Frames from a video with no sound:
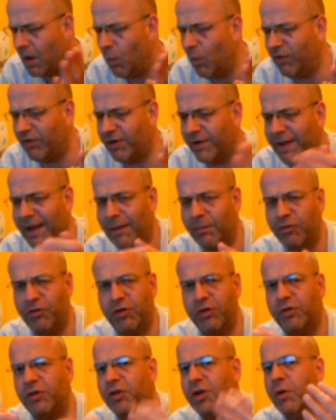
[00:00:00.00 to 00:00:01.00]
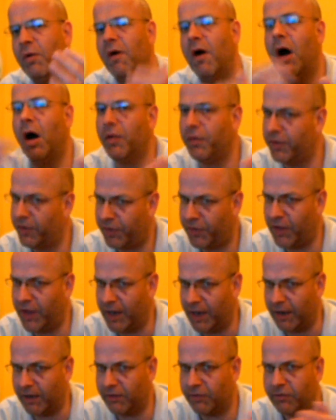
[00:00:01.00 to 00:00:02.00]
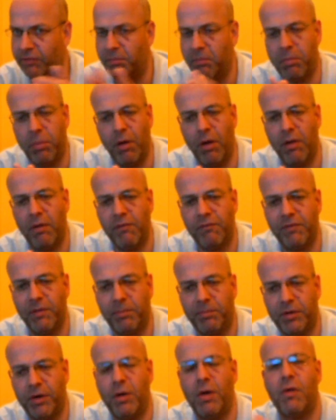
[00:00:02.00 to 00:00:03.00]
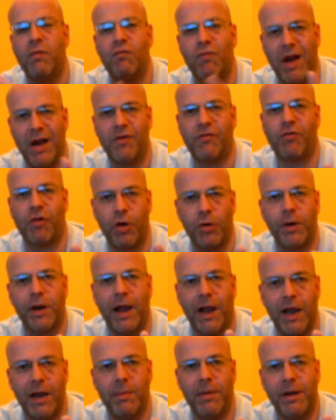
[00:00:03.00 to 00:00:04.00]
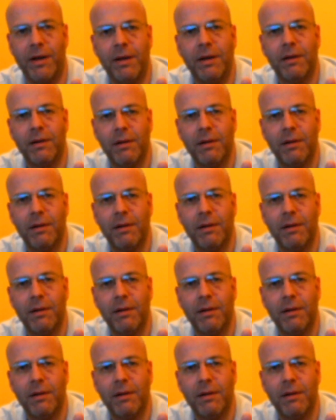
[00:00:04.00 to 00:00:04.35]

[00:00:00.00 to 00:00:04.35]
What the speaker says: which enables you to do other things. But for pure retro gaming,